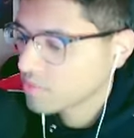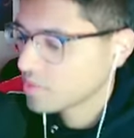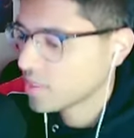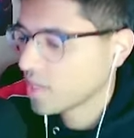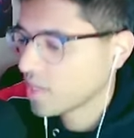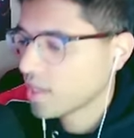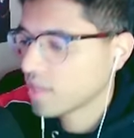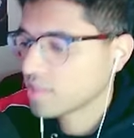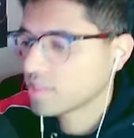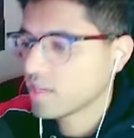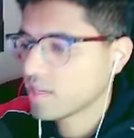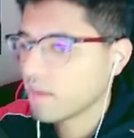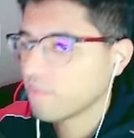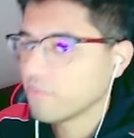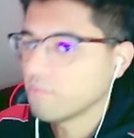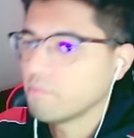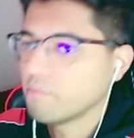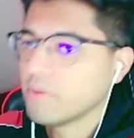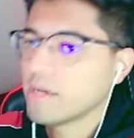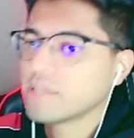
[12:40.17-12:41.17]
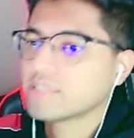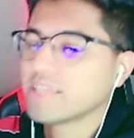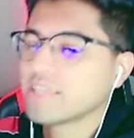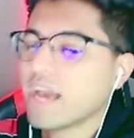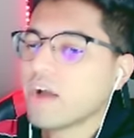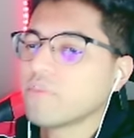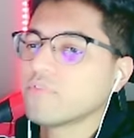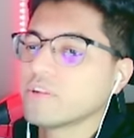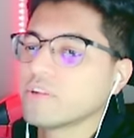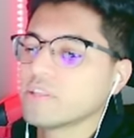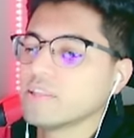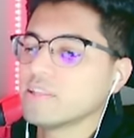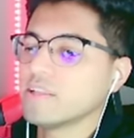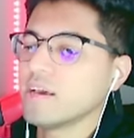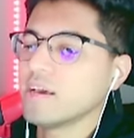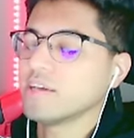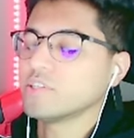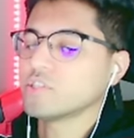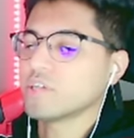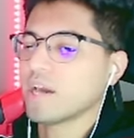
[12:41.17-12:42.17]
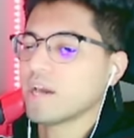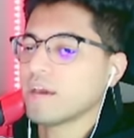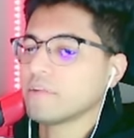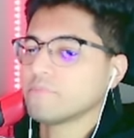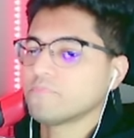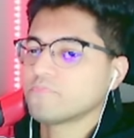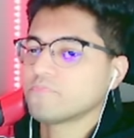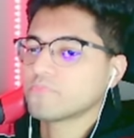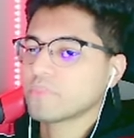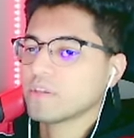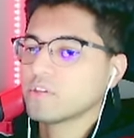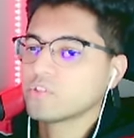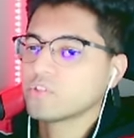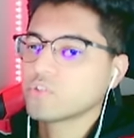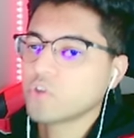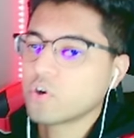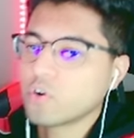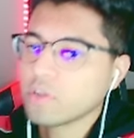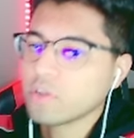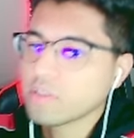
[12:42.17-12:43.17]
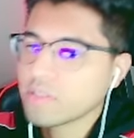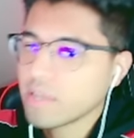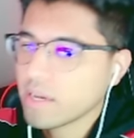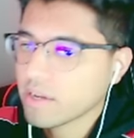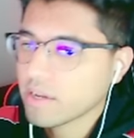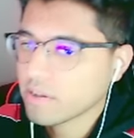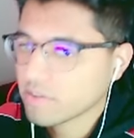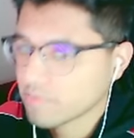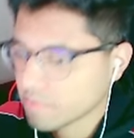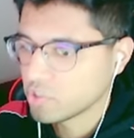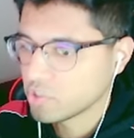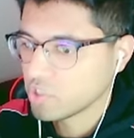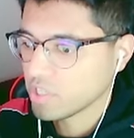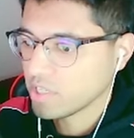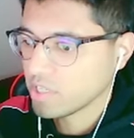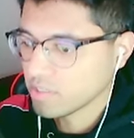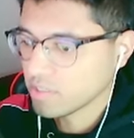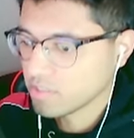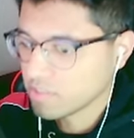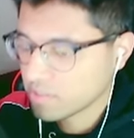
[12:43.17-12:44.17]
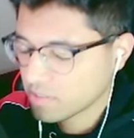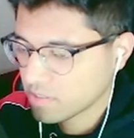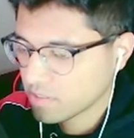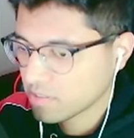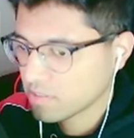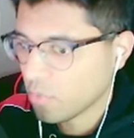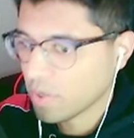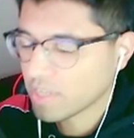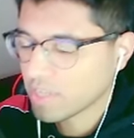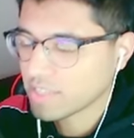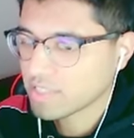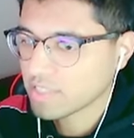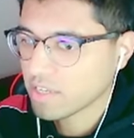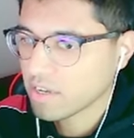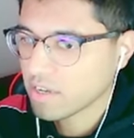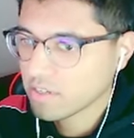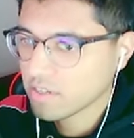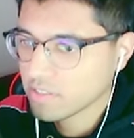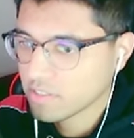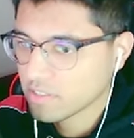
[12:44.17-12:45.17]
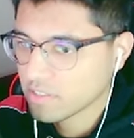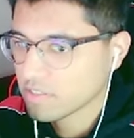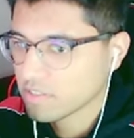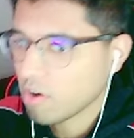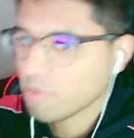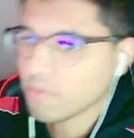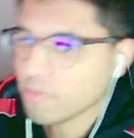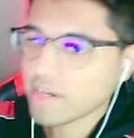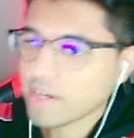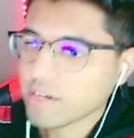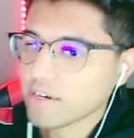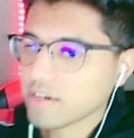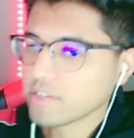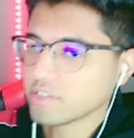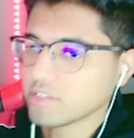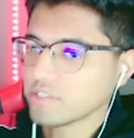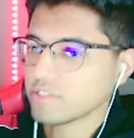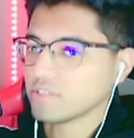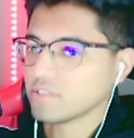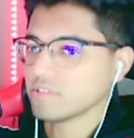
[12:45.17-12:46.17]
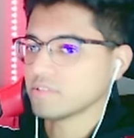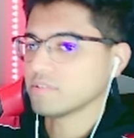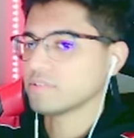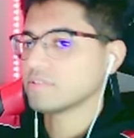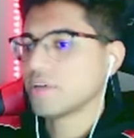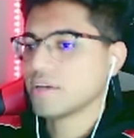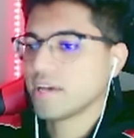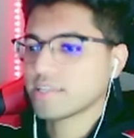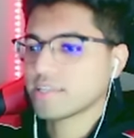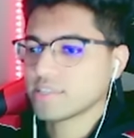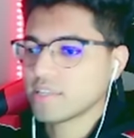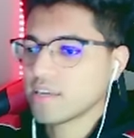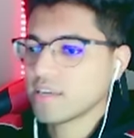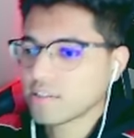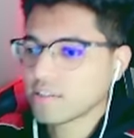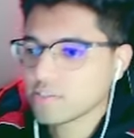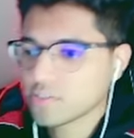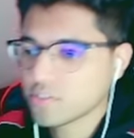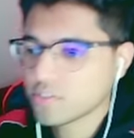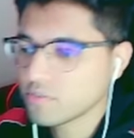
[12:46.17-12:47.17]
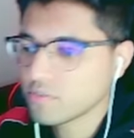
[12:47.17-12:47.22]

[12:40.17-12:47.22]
10 out of 10 outfit. Best outfit of the day, chat. Turtleneck, jeans, white socks. Oh my god, she's just... Probably has a necklace